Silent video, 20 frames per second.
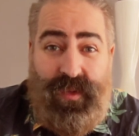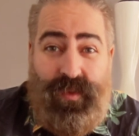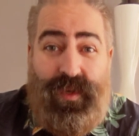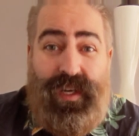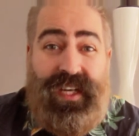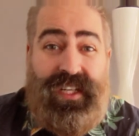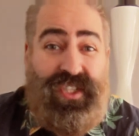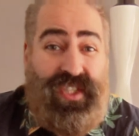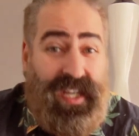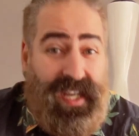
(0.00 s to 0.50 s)

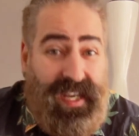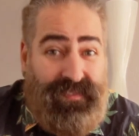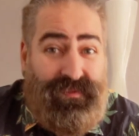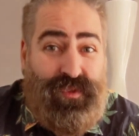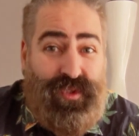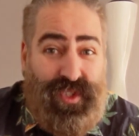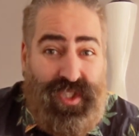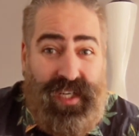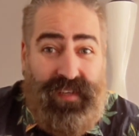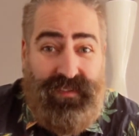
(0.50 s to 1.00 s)
where I have
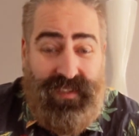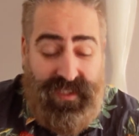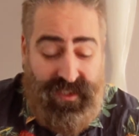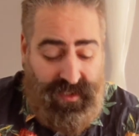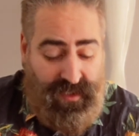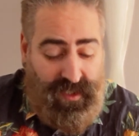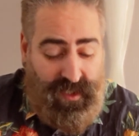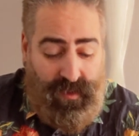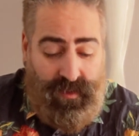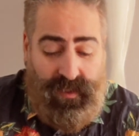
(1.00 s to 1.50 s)
to shovel
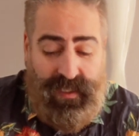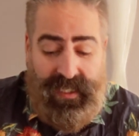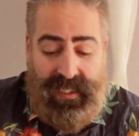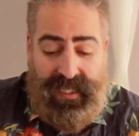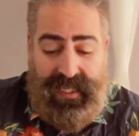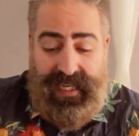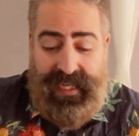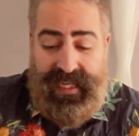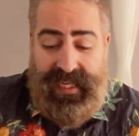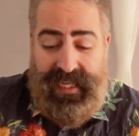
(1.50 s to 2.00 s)
snow.
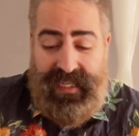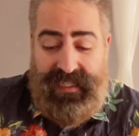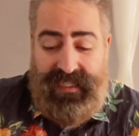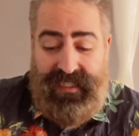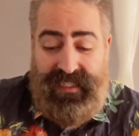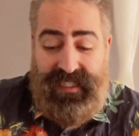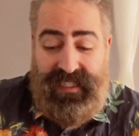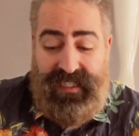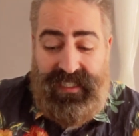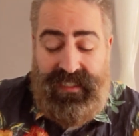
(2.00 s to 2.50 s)

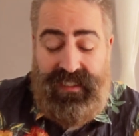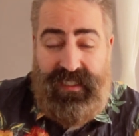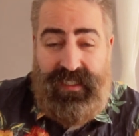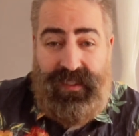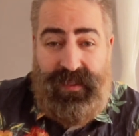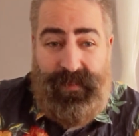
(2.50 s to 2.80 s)
And I